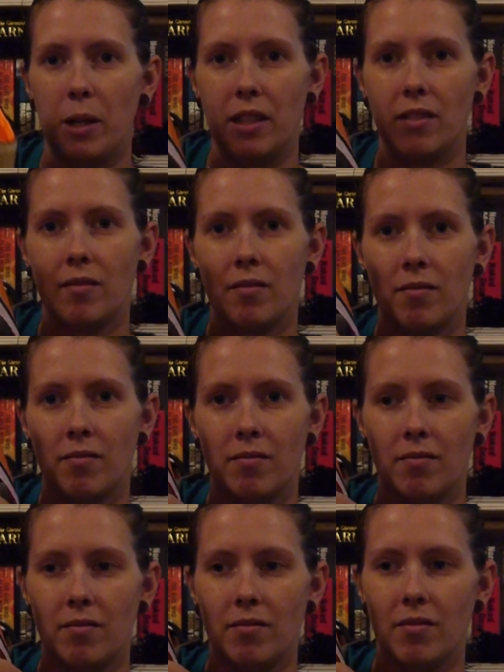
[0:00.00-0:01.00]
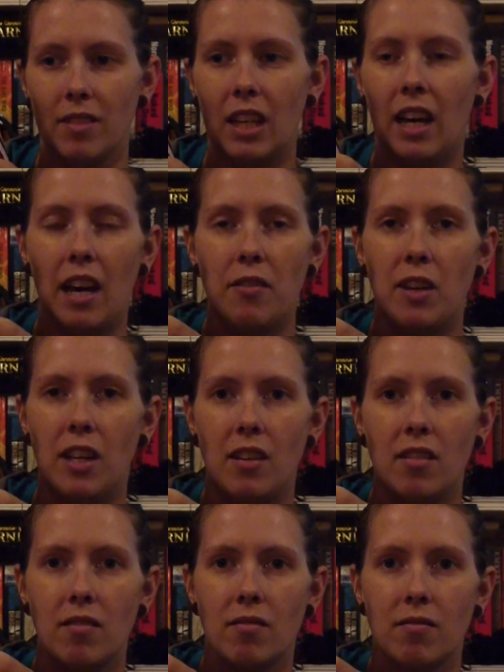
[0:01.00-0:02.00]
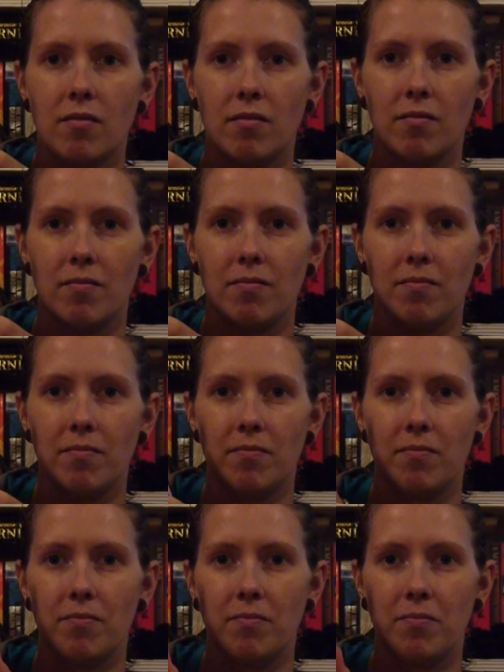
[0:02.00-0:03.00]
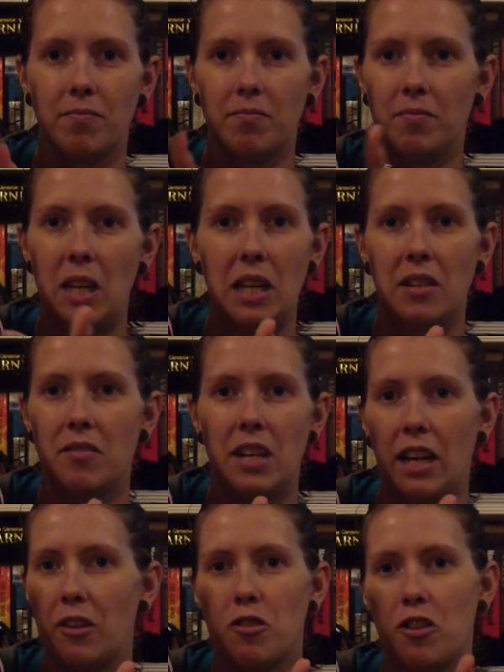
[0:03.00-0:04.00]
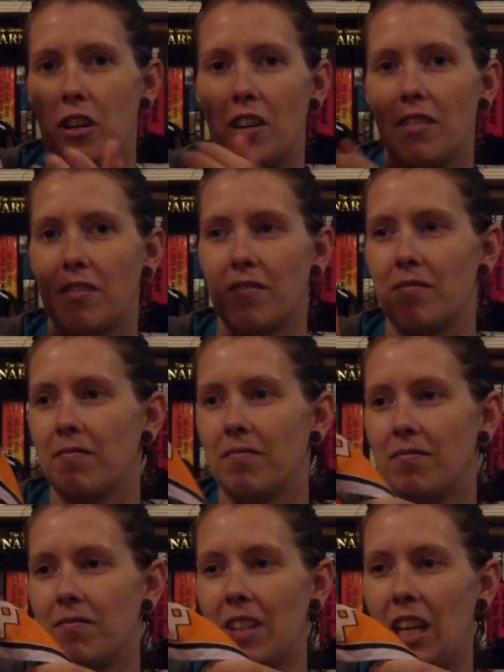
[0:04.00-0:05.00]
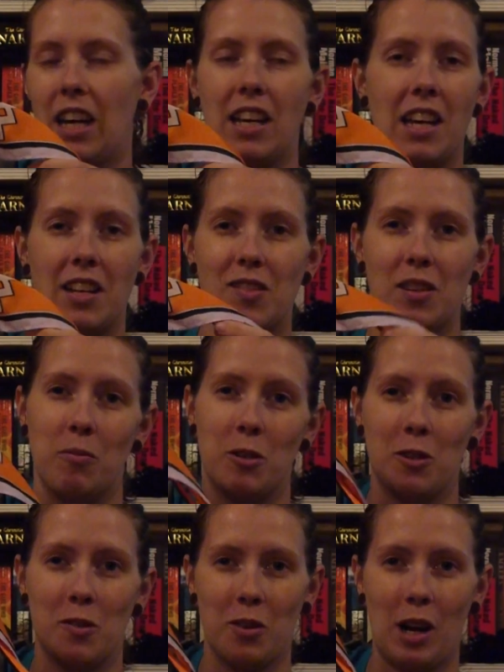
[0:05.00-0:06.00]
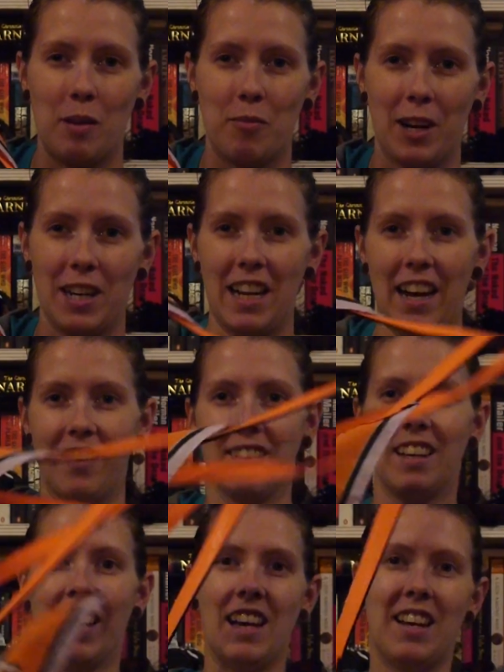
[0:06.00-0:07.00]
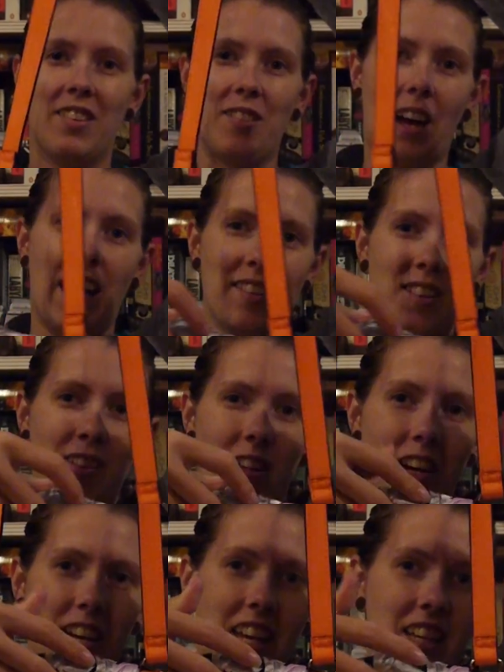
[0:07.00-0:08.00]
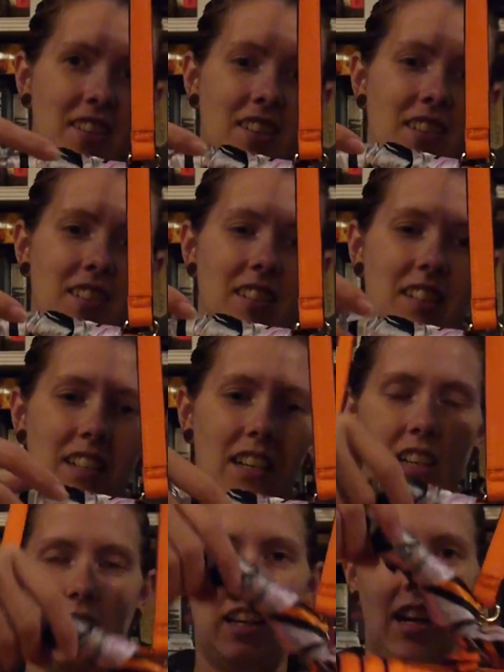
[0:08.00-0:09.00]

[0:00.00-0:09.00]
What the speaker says: but like a heavy knit texture that I can't seem to describe right now. So it has a long handle, and